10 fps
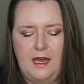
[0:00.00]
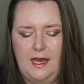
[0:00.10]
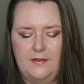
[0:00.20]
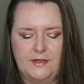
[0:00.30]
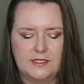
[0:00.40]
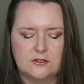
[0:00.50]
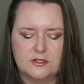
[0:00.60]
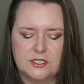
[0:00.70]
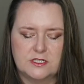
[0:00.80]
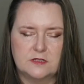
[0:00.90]
and these are
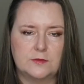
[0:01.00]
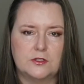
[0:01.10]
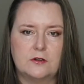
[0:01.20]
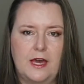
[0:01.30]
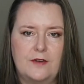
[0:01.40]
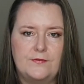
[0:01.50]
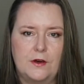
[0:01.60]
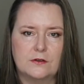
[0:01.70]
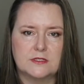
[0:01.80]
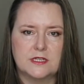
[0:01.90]
just some little
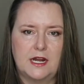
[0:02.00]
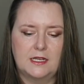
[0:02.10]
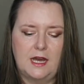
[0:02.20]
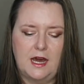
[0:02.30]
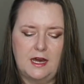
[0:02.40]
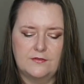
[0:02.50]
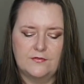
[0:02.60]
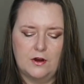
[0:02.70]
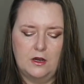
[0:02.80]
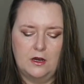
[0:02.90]
headphones that I got
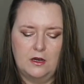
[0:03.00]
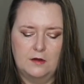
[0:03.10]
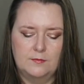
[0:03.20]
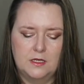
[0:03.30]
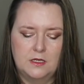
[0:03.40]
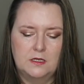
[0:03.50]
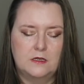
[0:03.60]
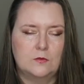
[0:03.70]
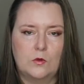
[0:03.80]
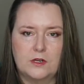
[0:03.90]
from
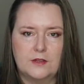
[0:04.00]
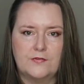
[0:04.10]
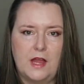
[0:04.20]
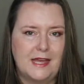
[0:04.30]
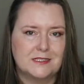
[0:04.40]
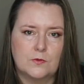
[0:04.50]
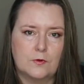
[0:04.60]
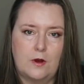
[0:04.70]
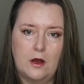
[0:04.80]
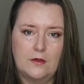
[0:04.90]
one of the flights we
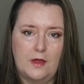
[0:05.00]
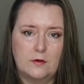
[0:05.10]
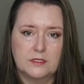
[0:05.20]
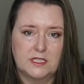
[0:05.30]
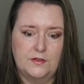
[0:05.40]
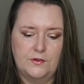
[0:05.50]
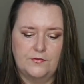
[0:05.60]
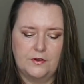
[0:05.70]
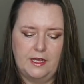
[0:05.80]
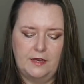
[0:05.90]
were on. They always give you free